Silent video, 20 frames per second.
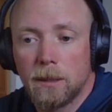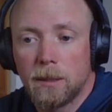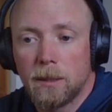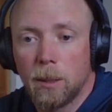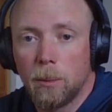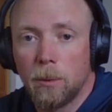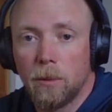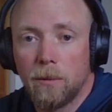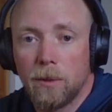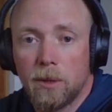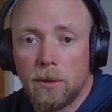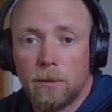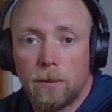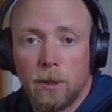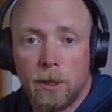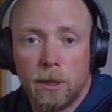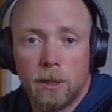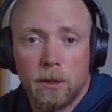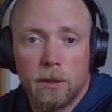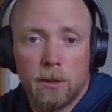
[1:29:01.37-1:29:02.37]
some of it's
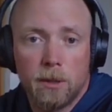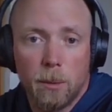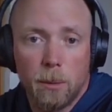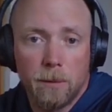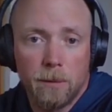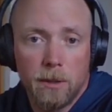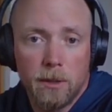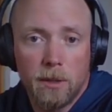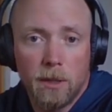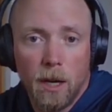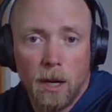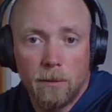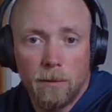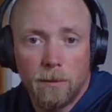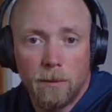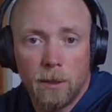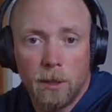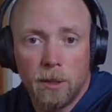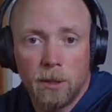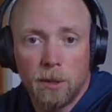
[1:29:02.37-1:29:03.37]
fringe, some of it's not
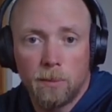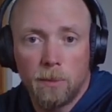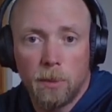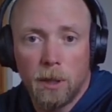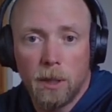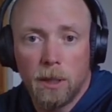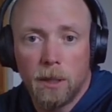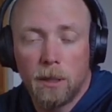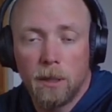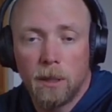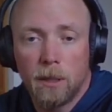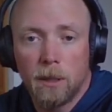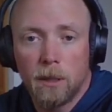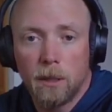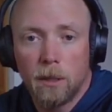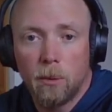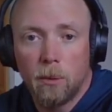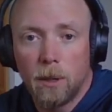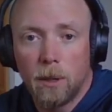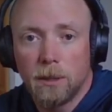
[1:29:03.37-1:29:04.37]
fringe, but uh,
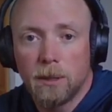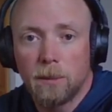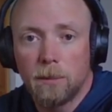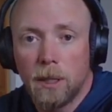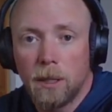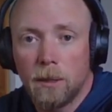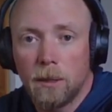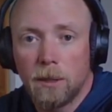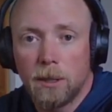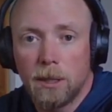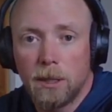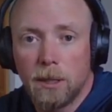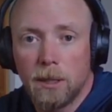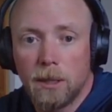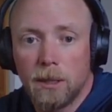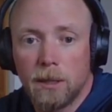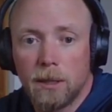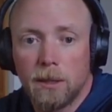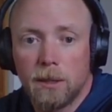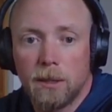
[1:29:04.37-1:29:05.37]
quantum energy
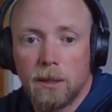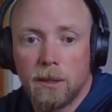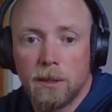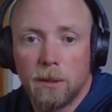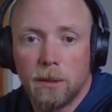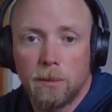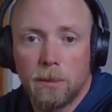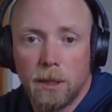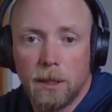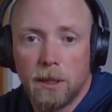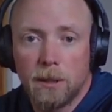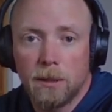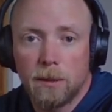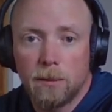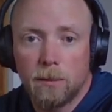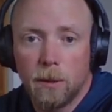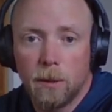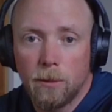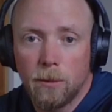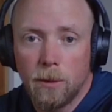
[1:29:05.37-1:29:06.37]
is is a place
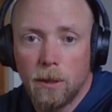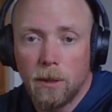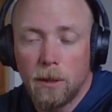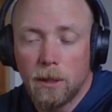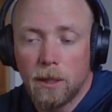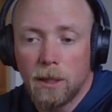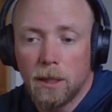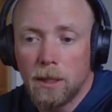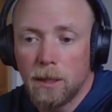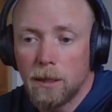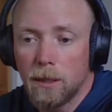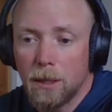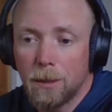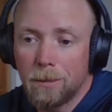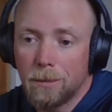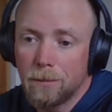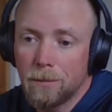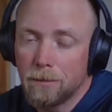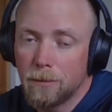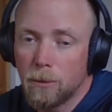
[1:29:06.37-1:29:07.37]
where we're all going to end up,
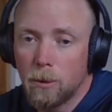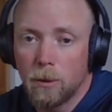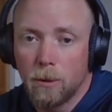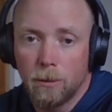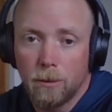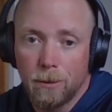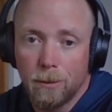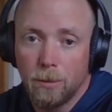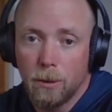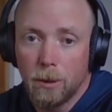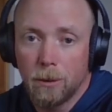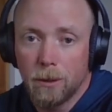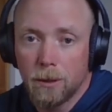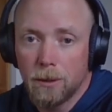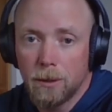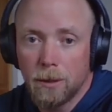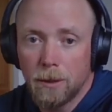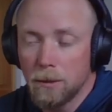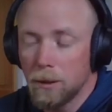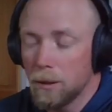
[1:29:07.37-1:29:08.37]
or blow
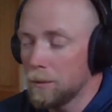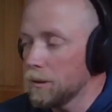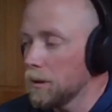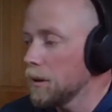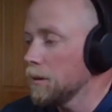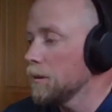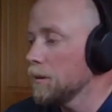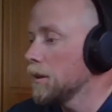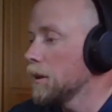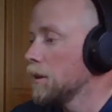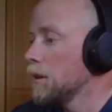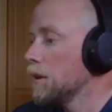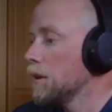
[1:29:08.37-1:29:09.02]
ourselves up probably.